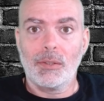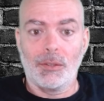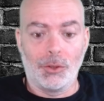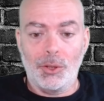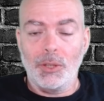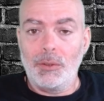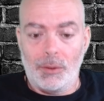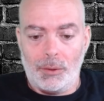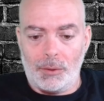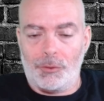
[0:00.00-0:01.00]
You could,
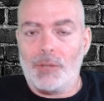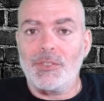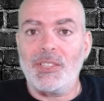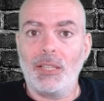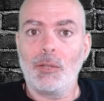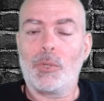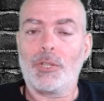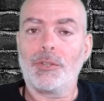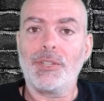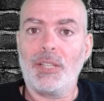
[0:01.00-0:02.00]
if you have a
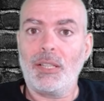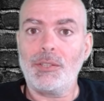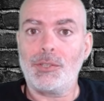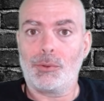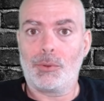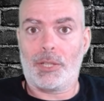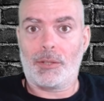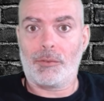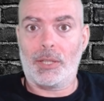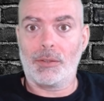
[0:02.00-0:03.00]
DD1 or a DD2
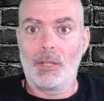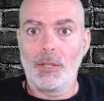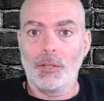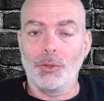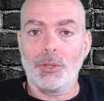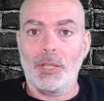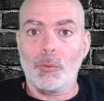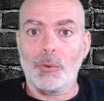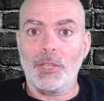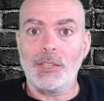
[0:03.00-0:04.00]
laying around, you can
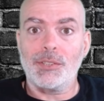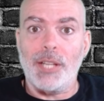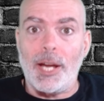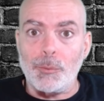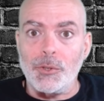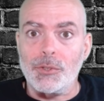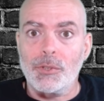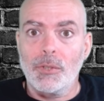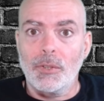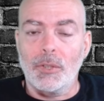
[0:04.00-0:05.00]
get one of these
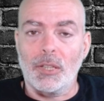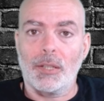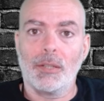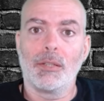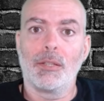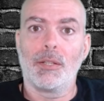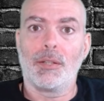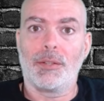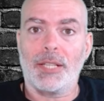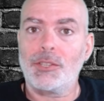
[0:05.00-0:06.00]
adapters. Okay,
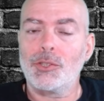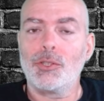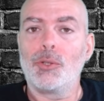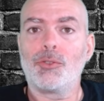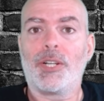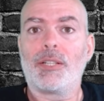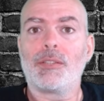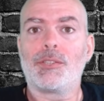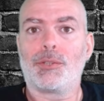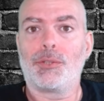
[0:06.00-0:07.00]
that just goes right
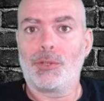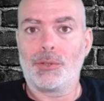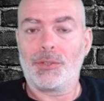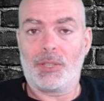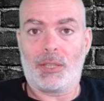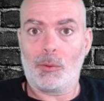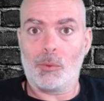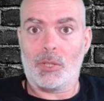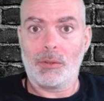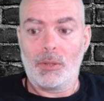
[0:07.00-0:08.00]
into your
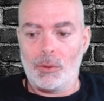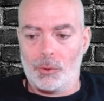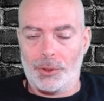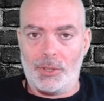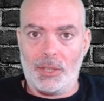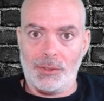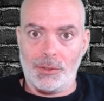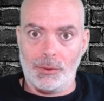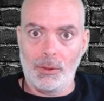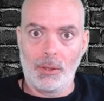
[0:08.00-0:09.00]
DD1 or your
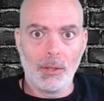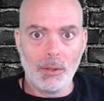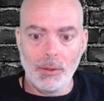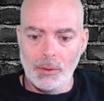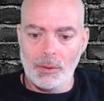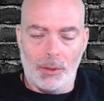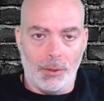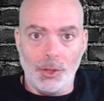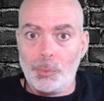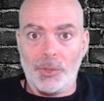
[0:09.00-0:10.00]
DD2.
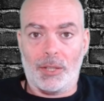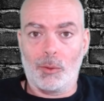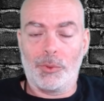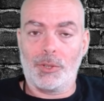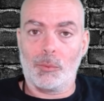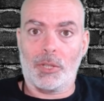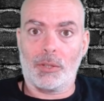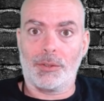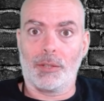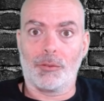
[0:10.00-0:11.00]
You can put any wheel you want
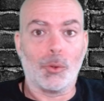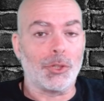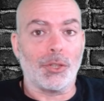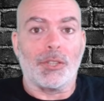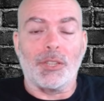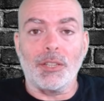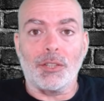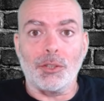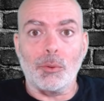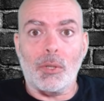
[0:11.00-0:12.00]
on there. Of course, you're going to need a
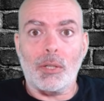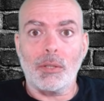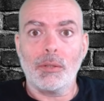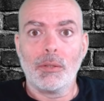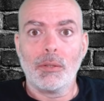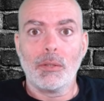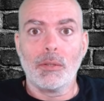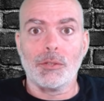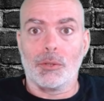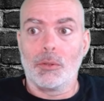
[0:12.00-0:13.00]
QR.
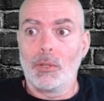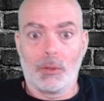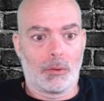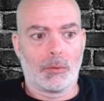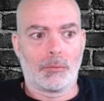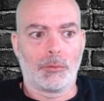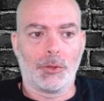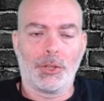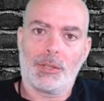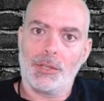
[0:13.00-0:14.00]
So
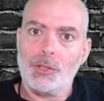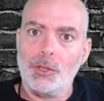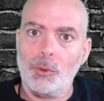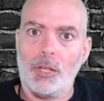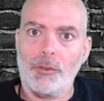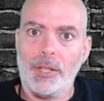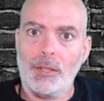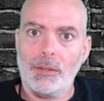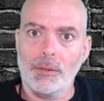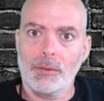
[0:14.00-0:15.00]
you can get this QR right
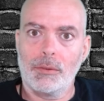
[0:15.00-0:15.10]
here.